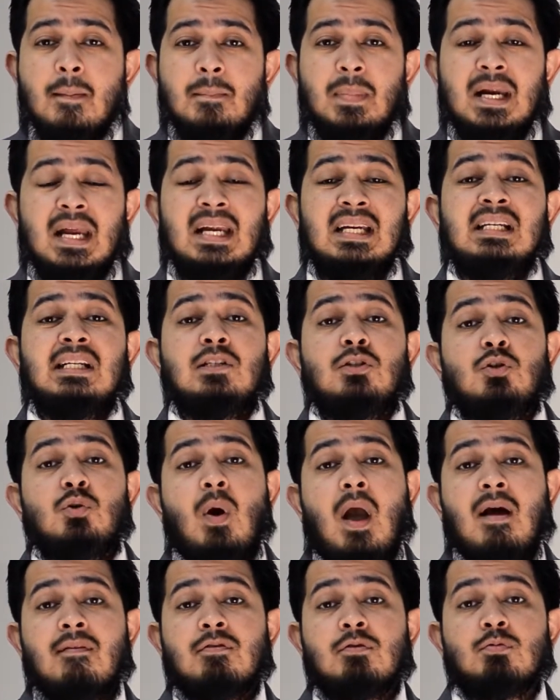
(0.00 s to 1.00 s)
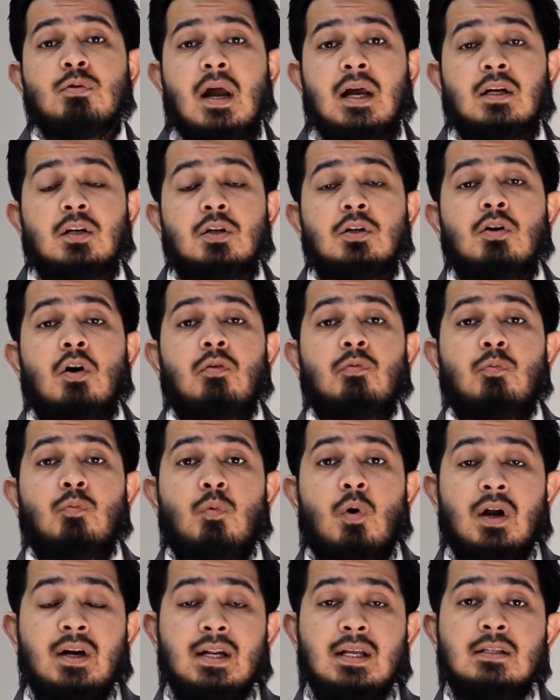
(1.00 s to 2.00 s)
but at least you have a record of
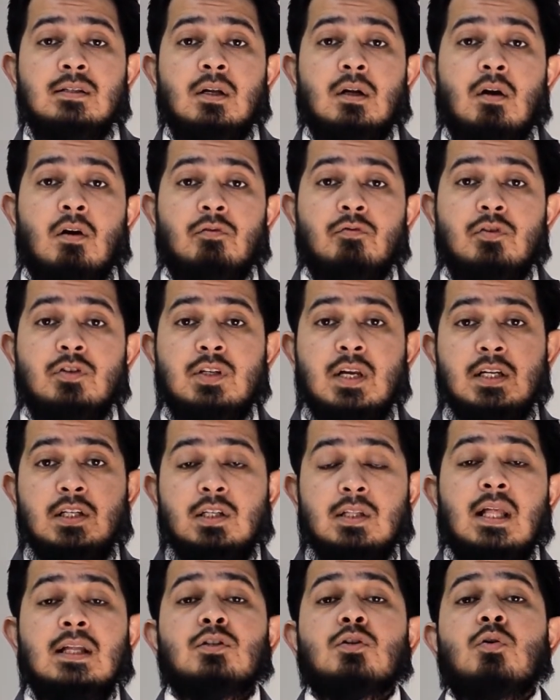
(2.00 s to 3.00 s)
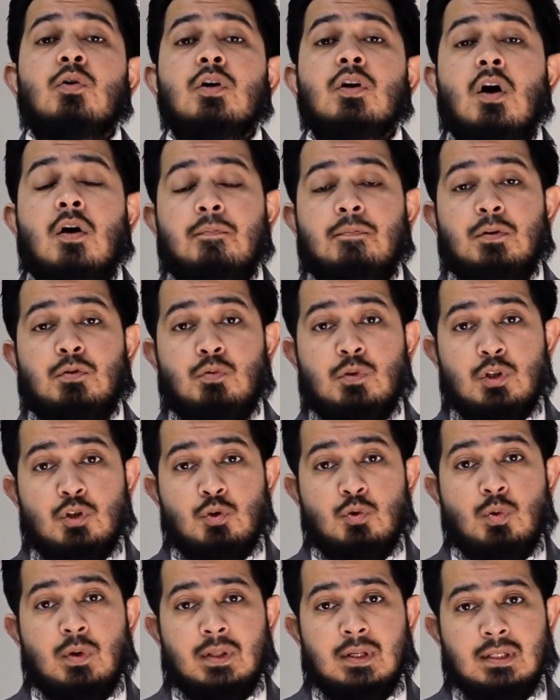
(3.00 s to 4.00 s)
what is the conversation that's going on between
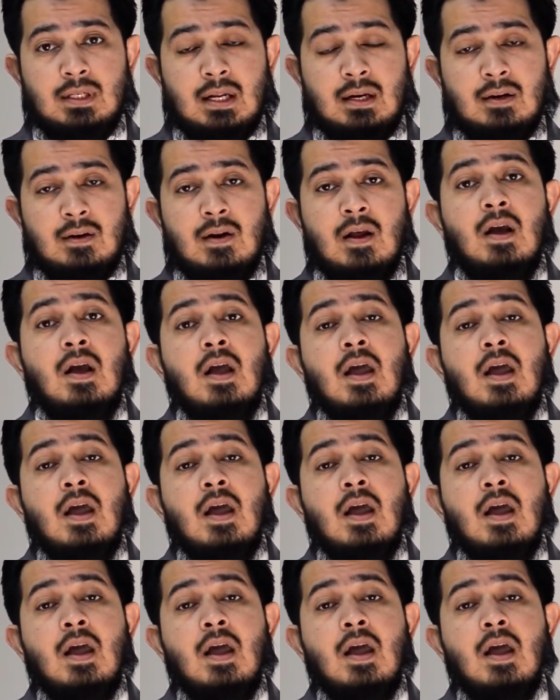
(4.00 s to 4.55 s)
you and the tenant.